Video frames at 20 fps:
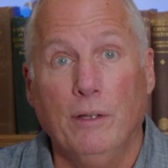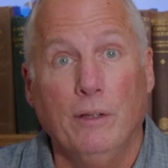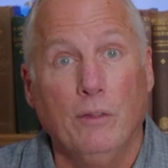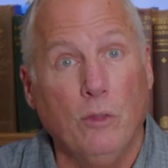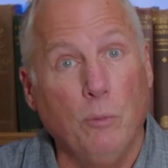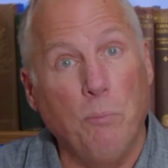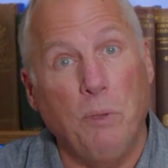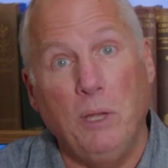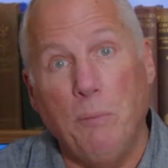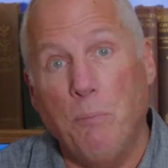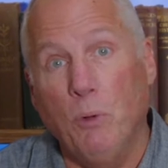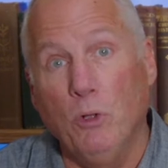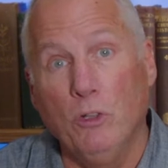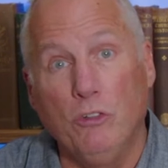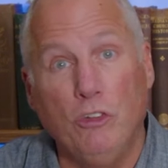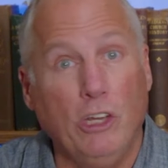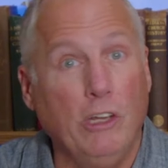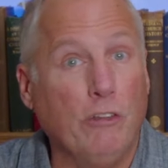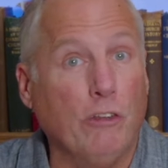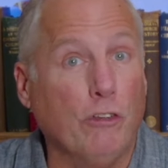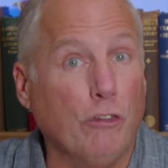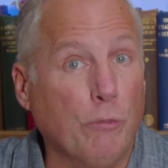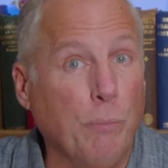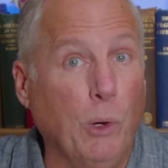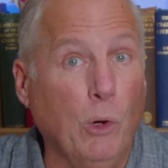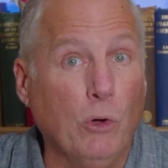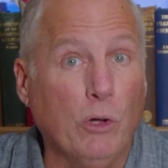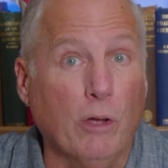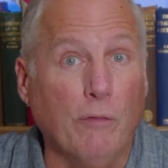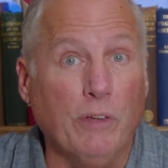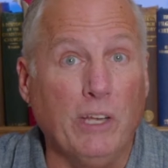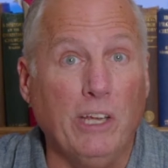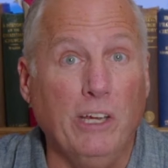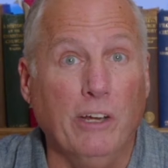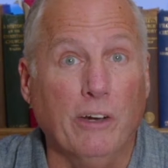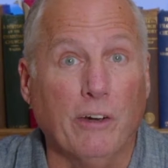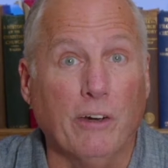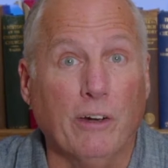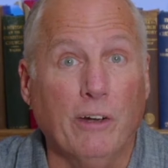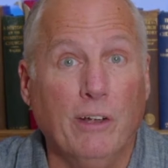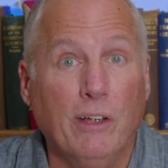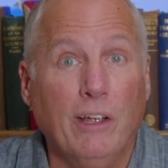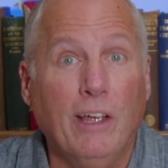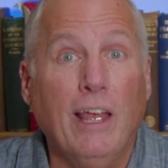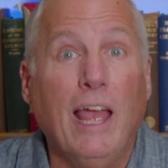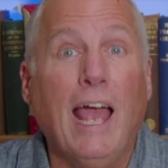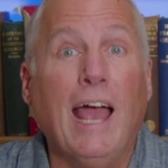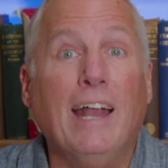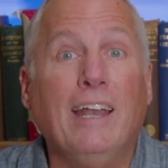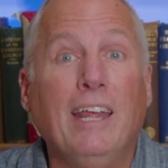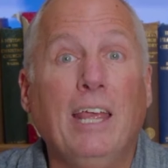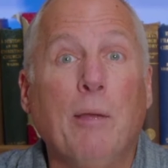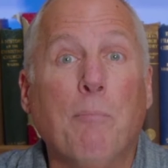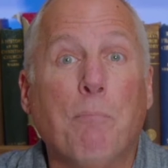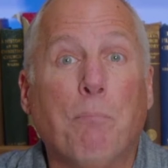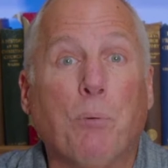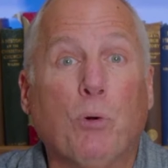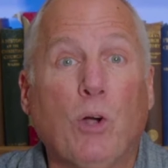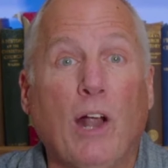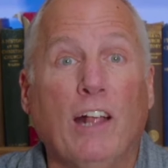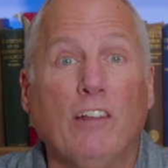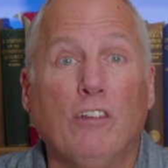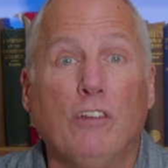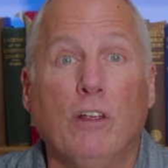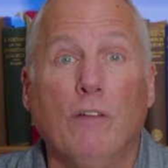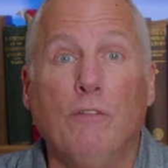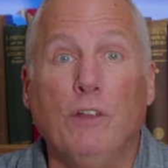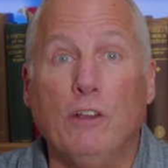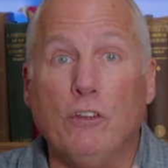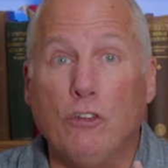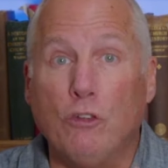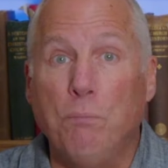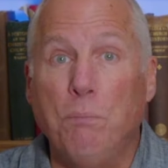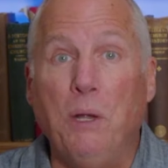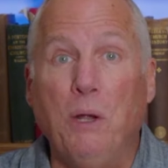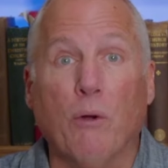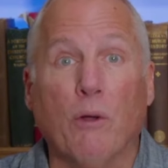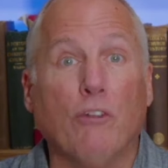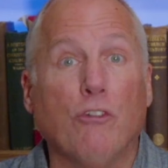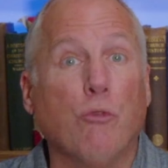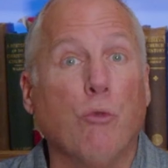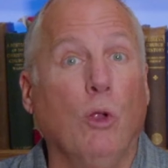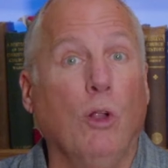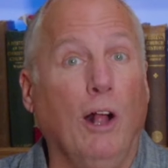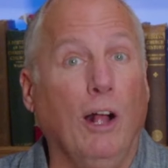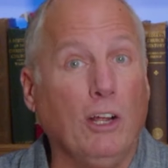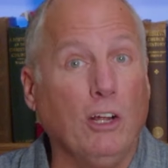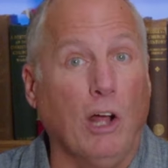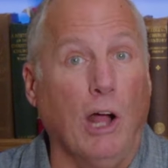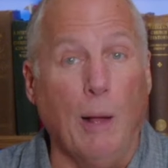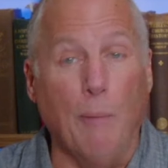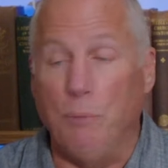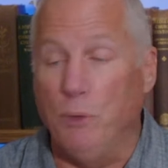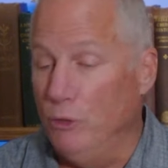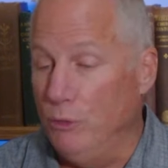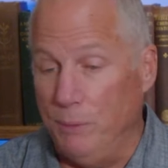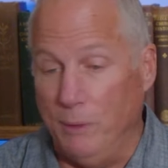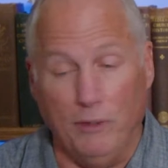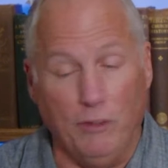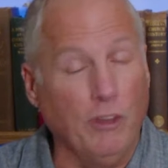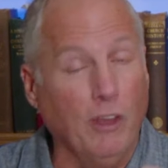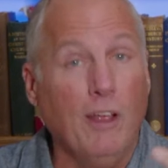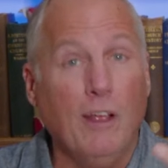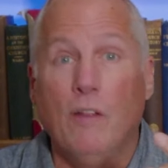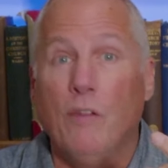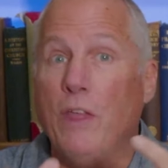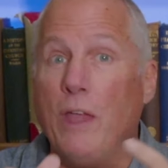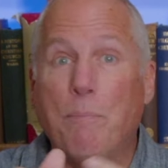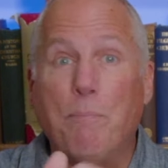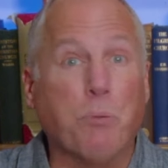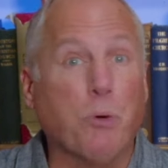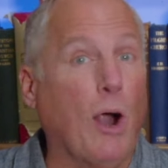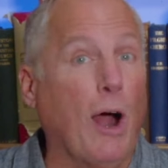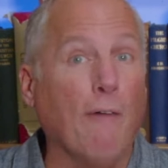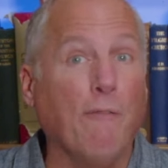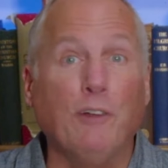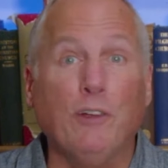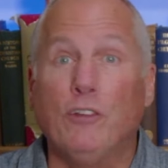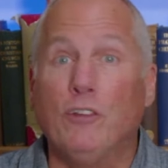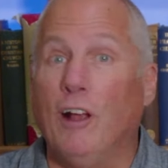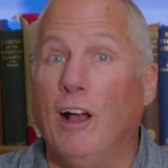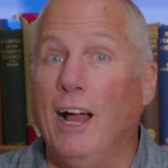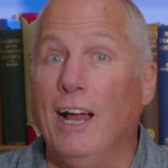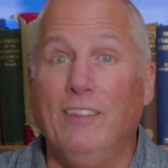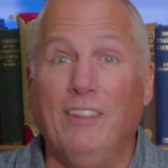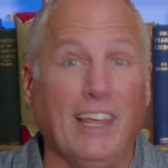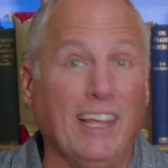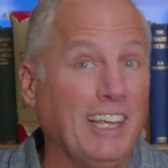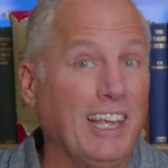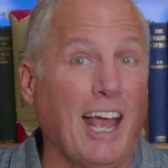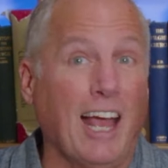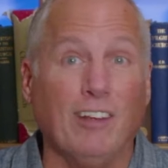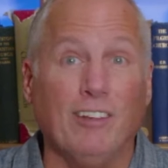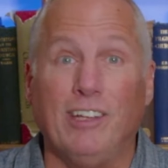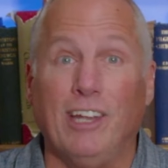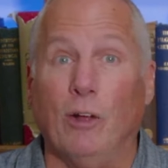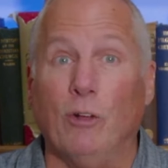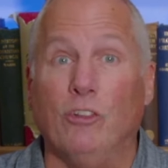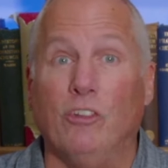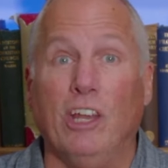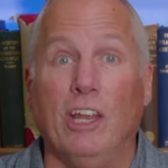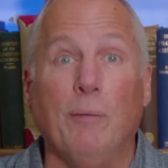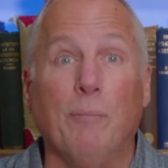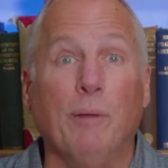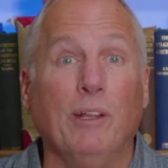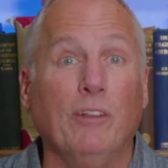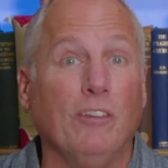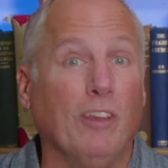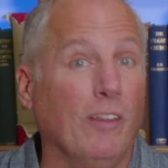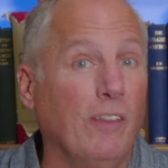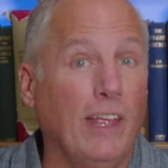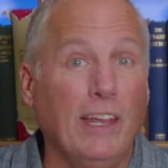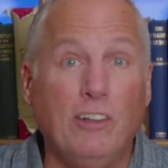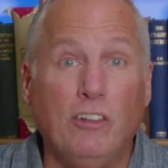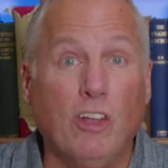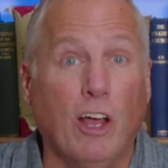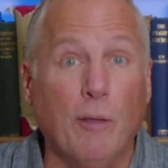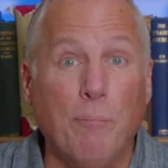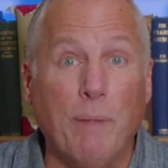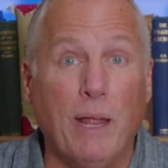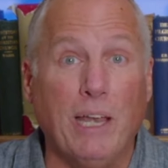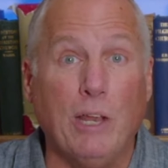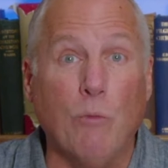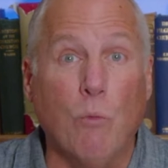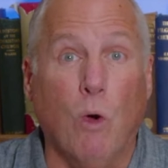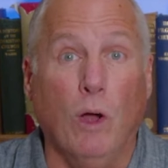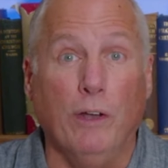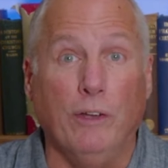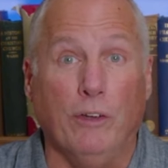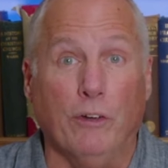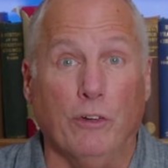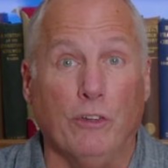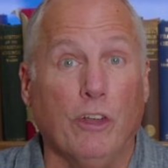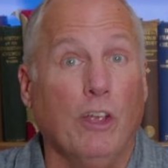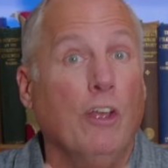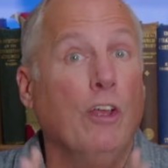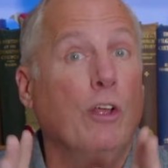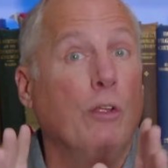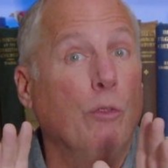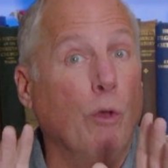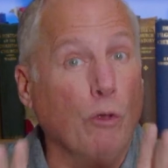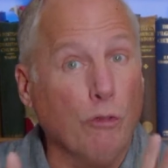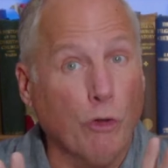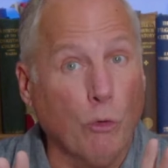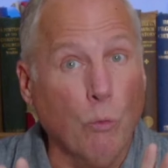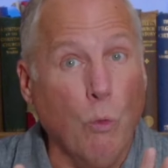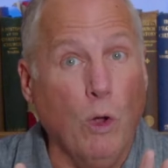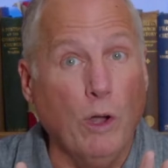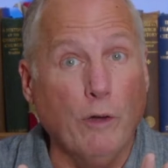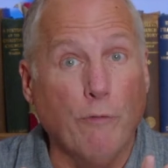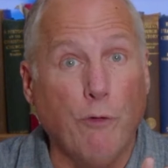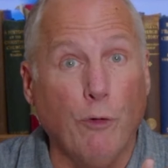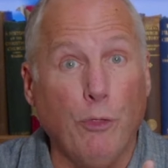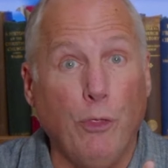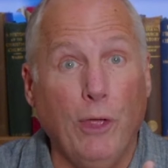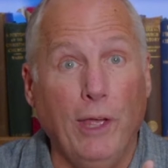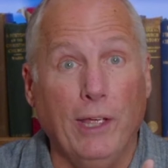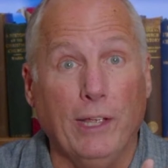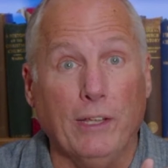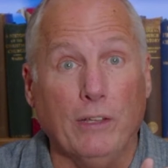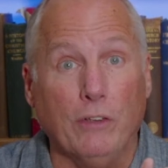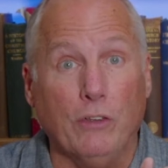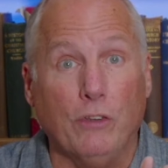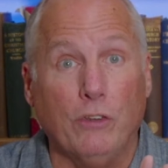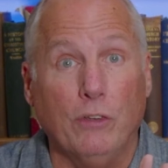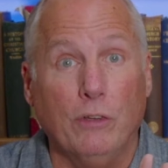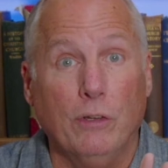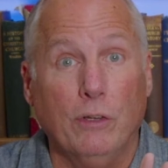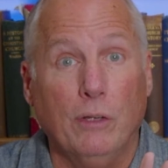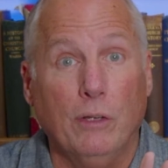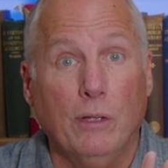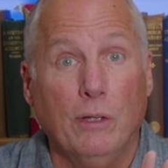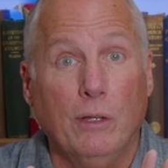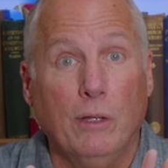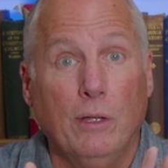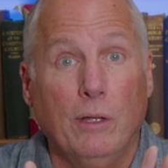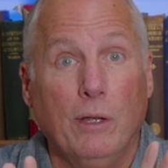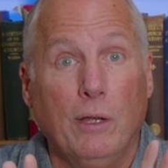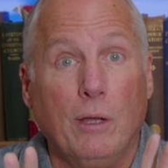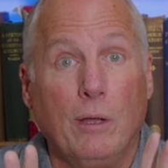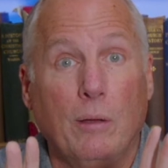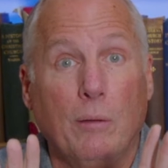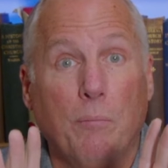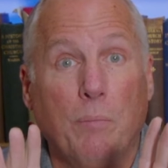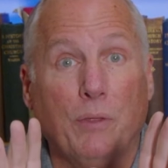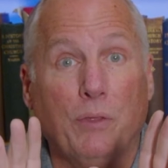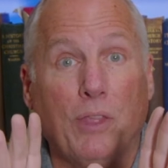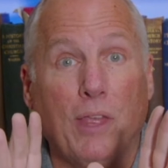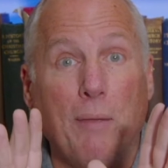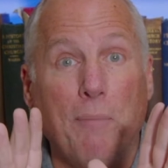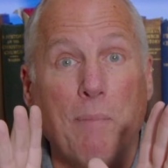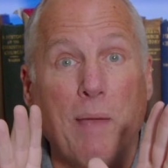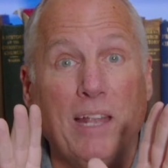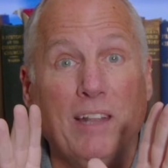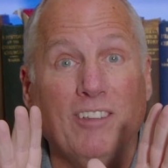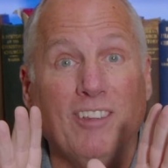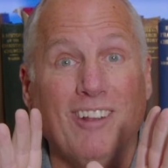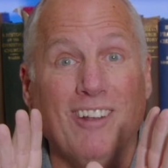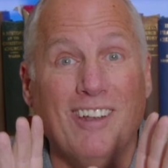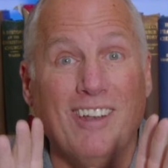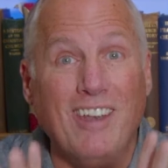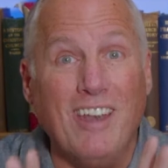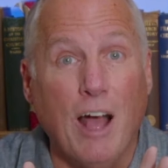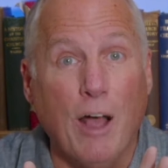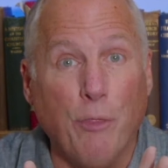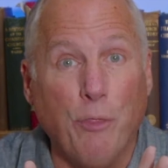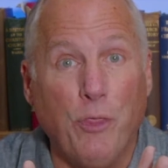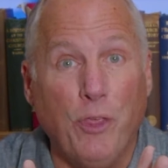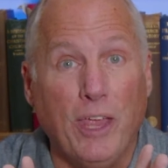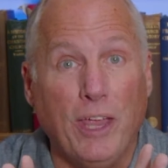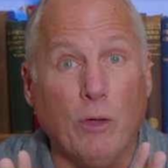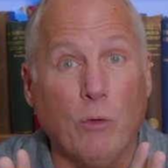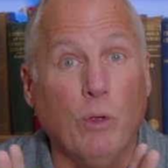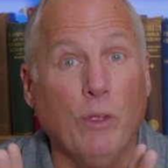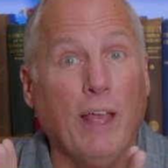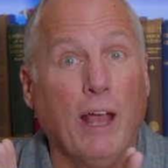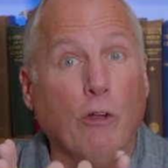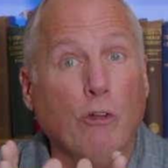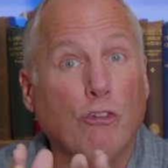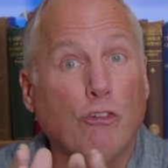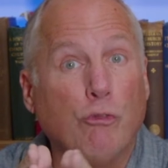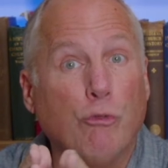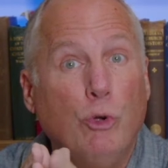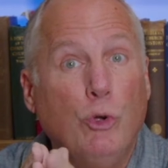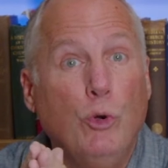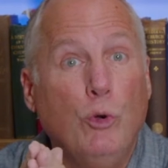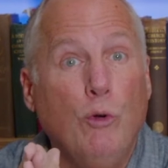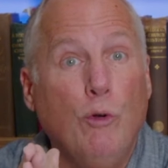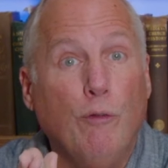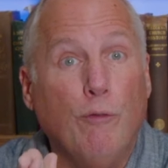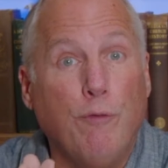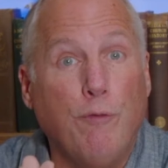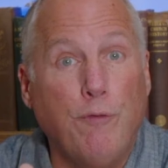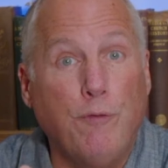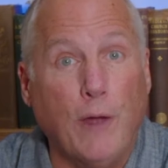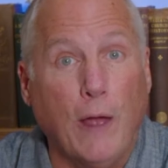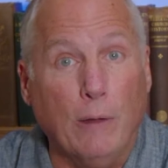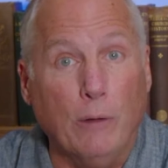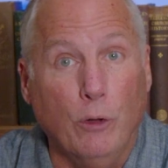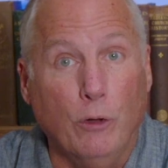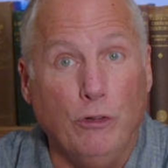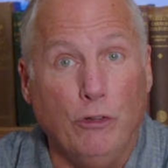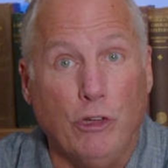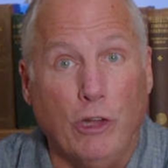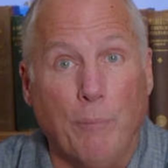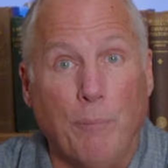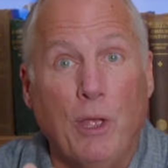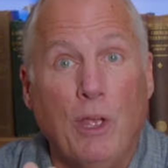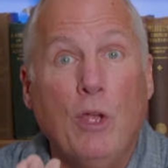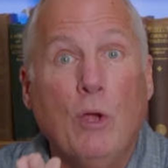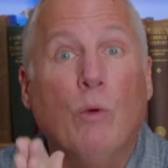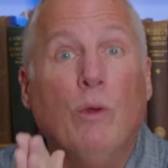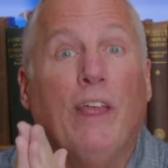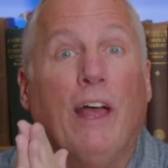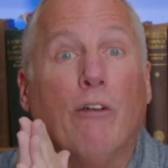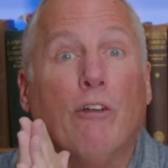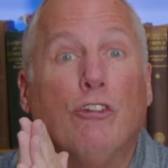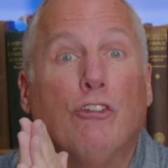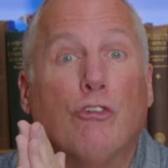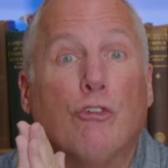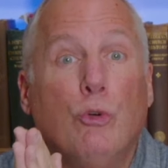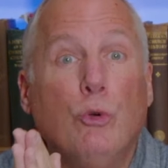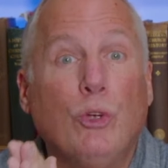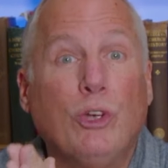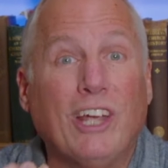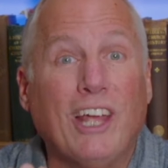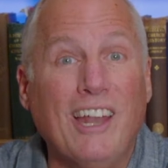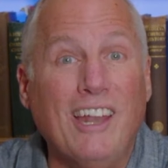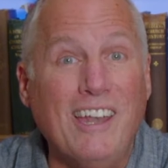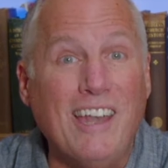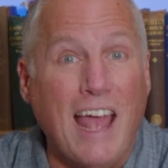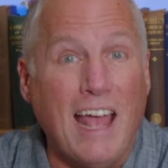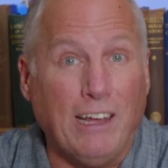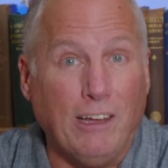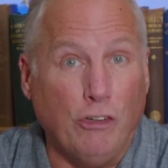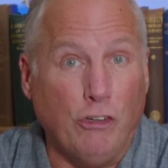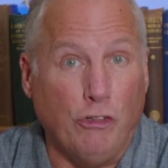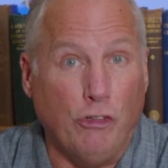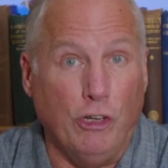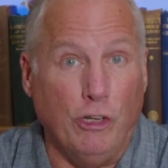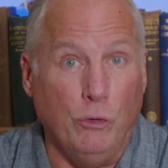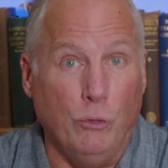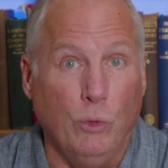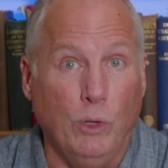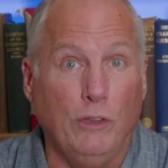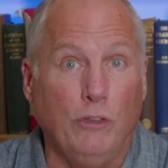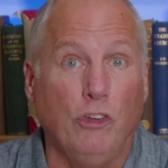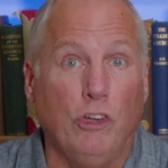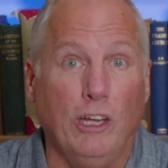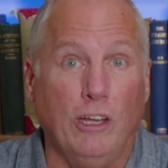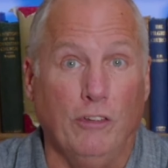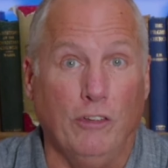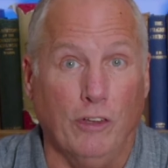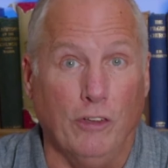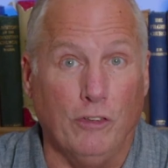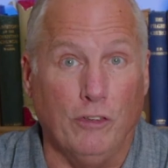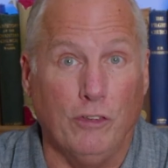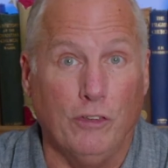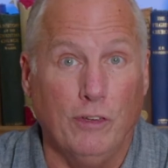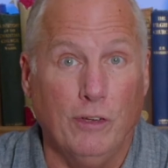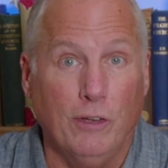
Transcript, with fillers: The people Jesus spoke of here had impressive spiritual accomplishments. They prophesied, they cast out demons, and they'd done many wonders. Those are wonderful things. But they meant nothing without true fellowship, without a true connection with Jesus.